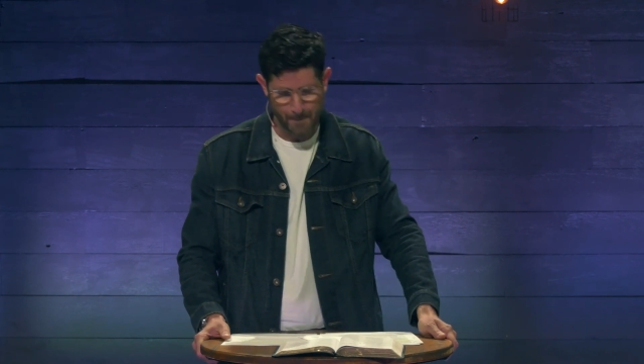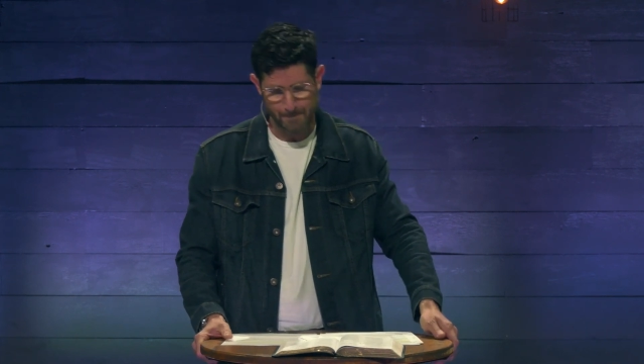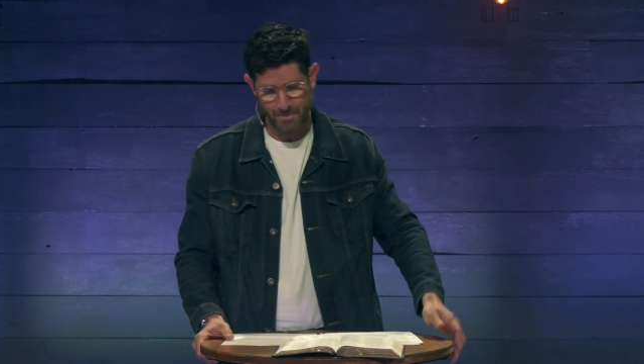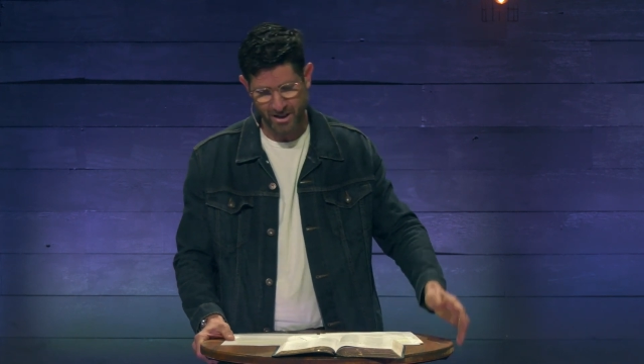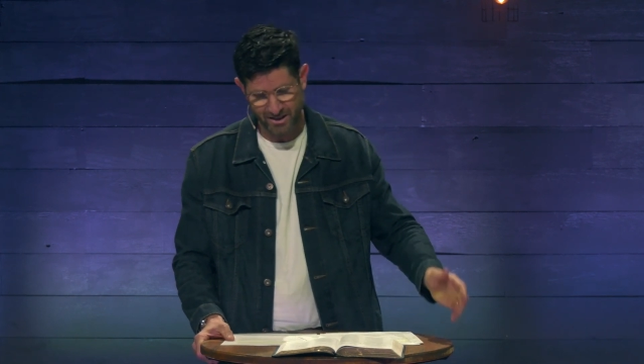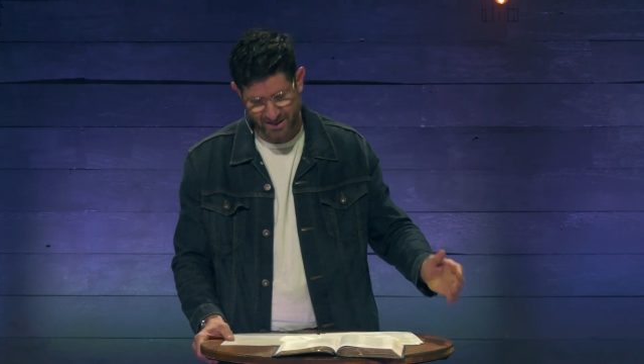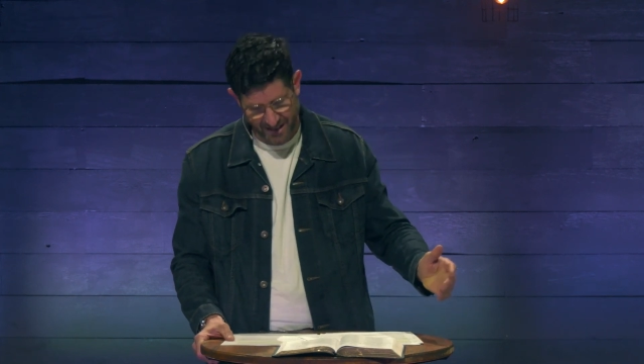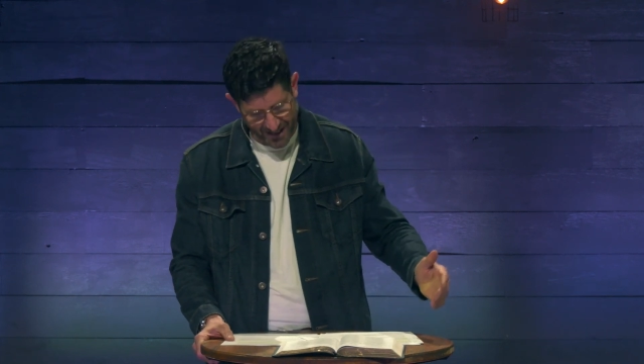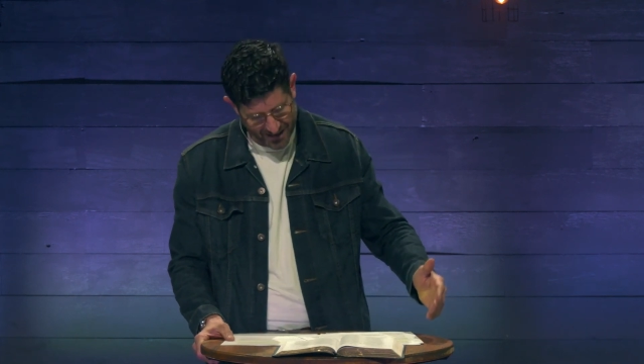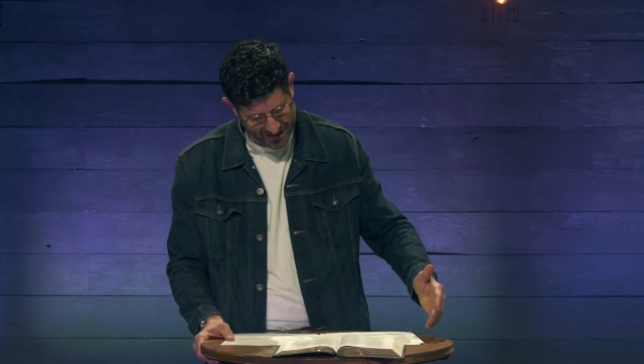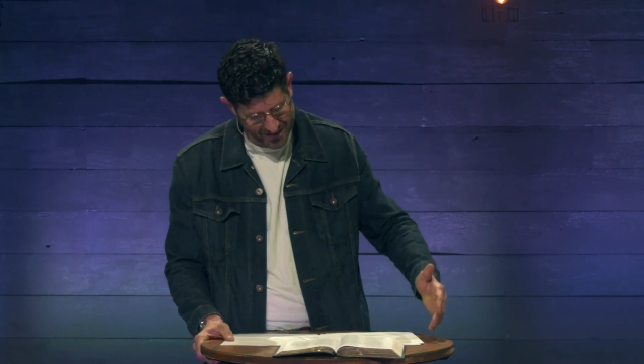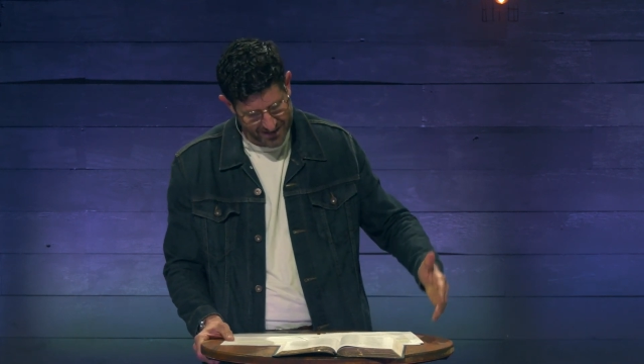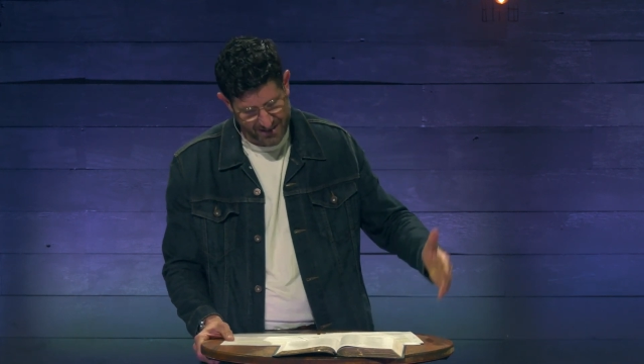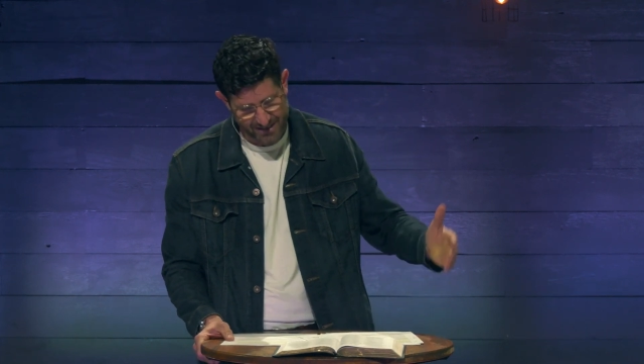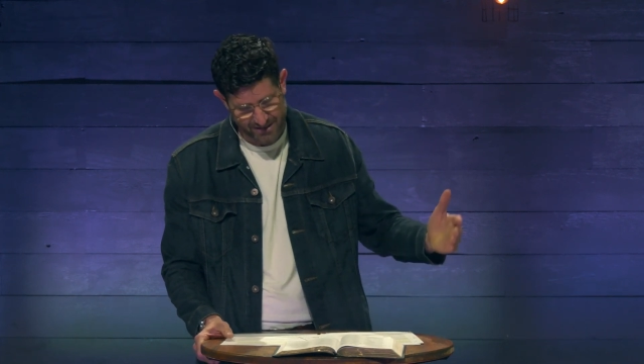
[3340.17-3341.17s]
but death
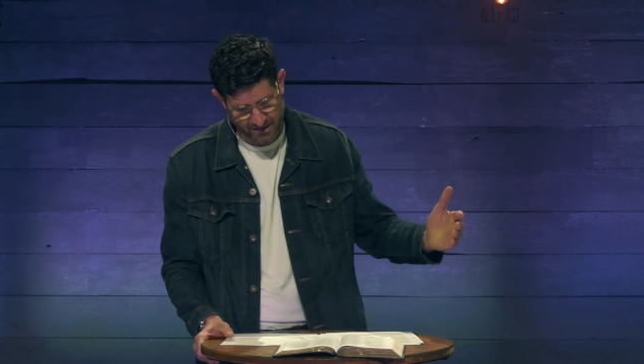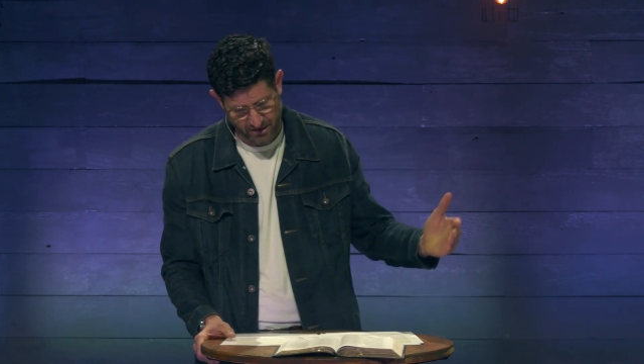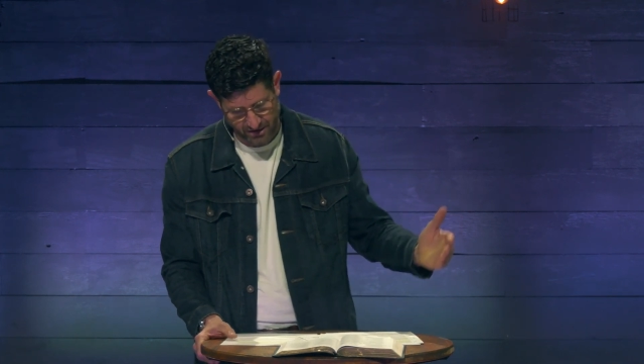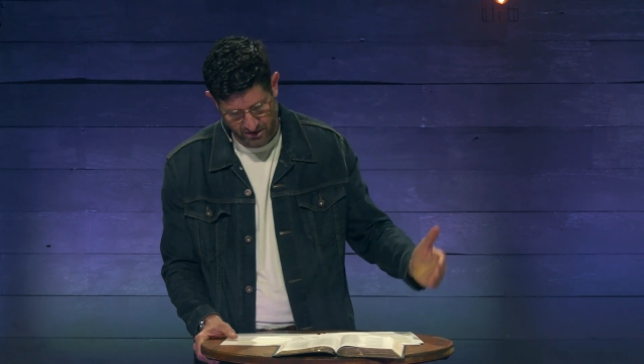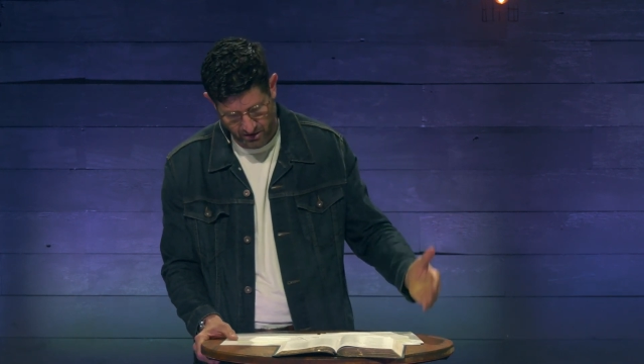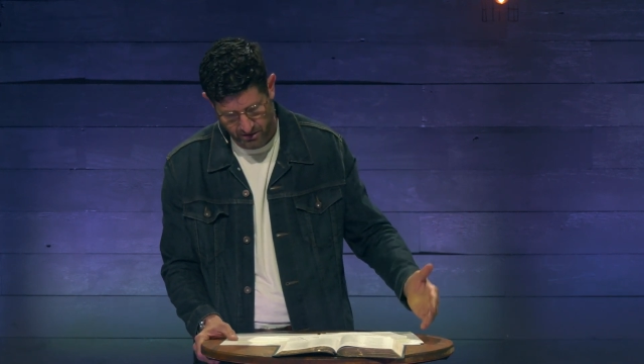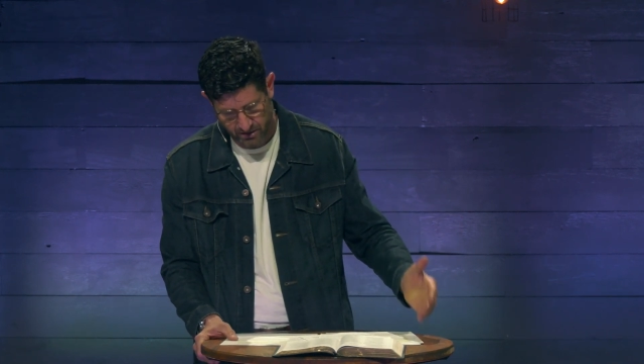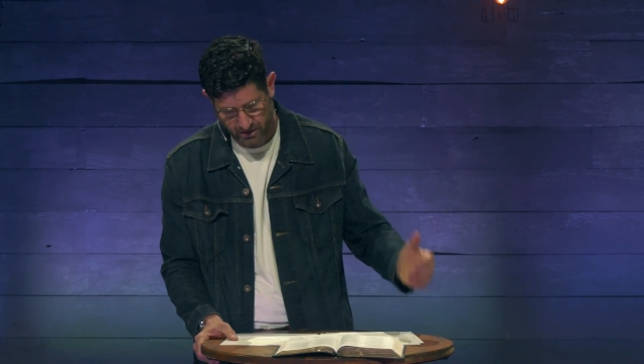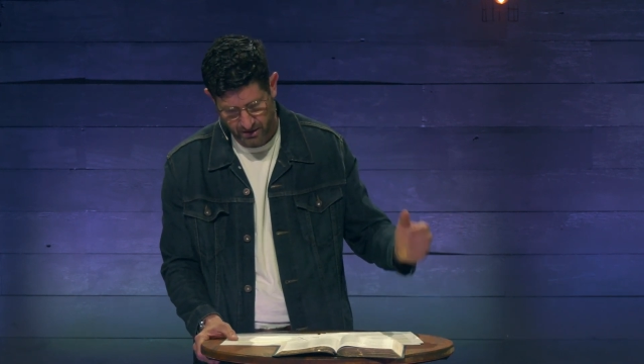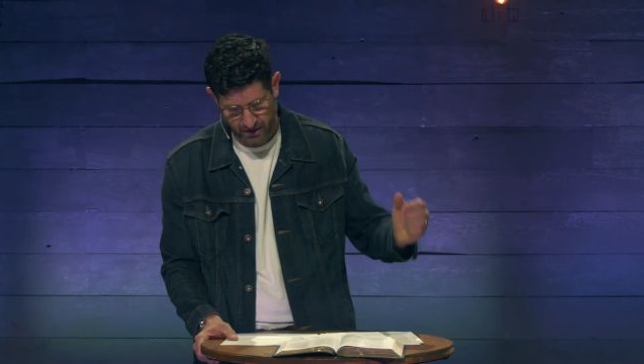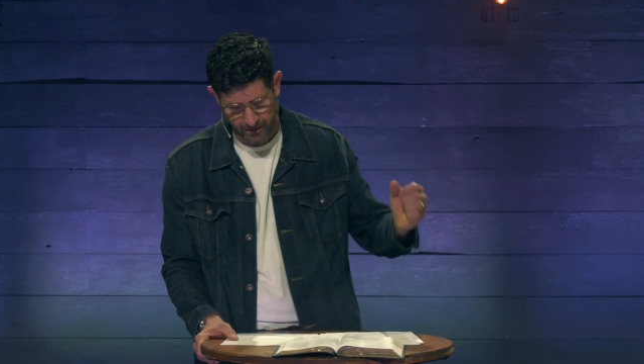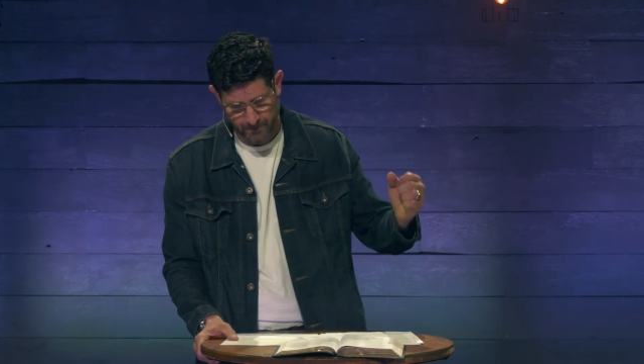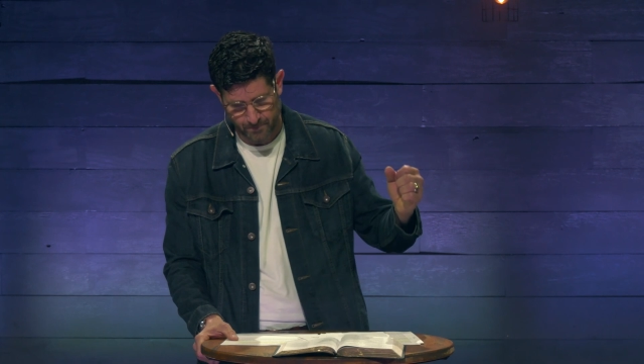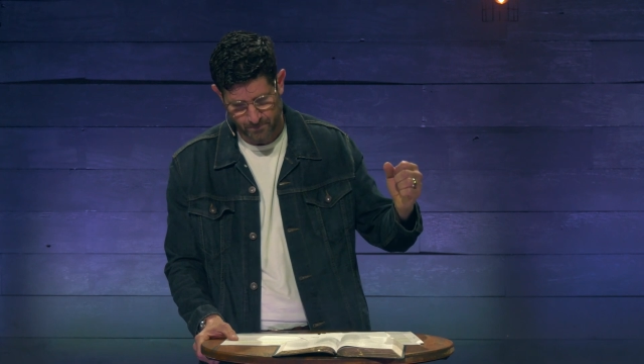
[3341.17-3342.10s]
is a certainty.